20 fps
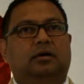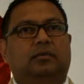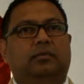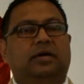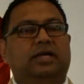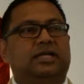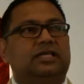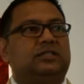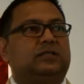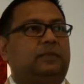
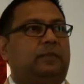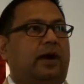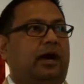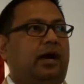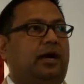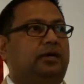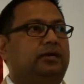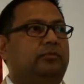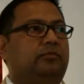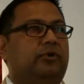been
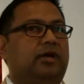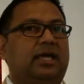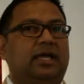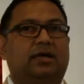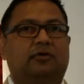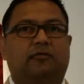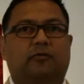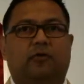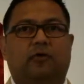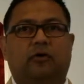inspired to bring
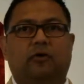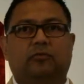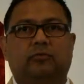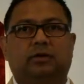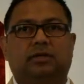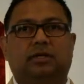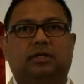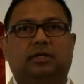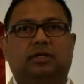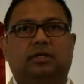it
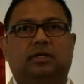forward,